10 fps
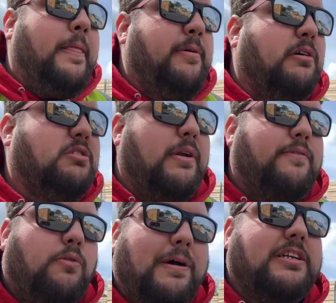We've got
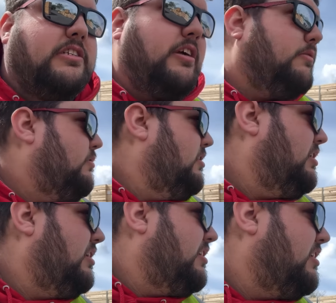24 packs in total,
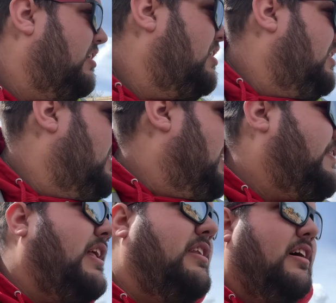
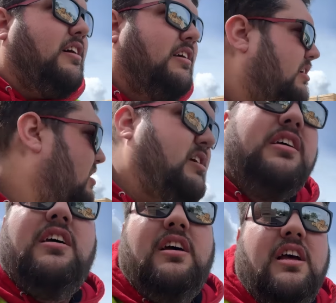and then
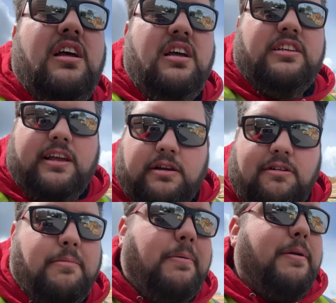so yeah,
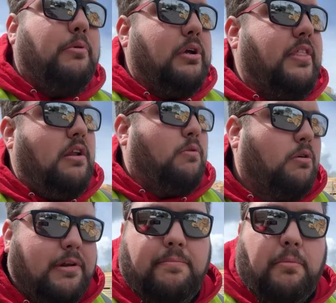grab our paperwork, and then I want to
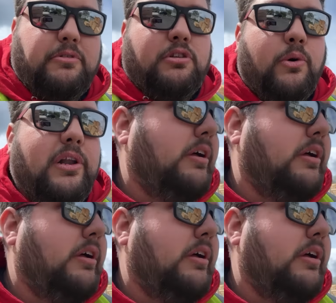quickly pop to the toilet.